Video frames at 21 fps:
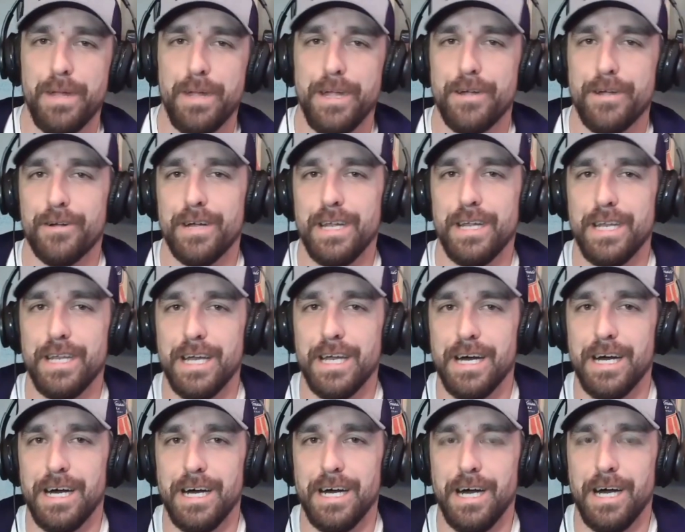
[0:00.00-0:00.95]
here in
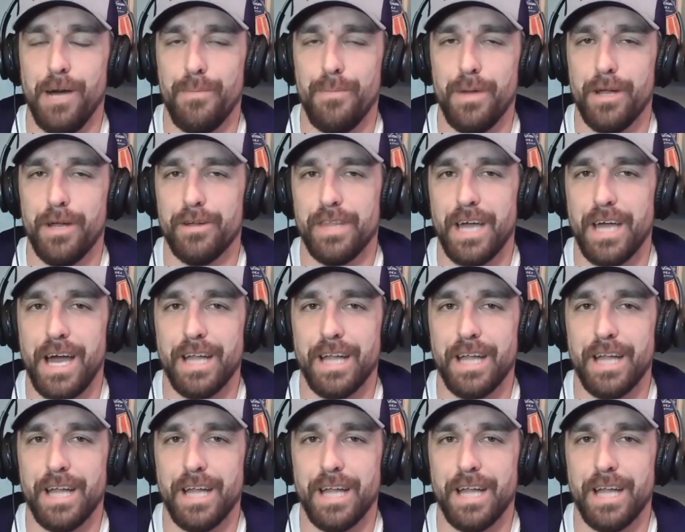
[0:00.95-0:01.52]
the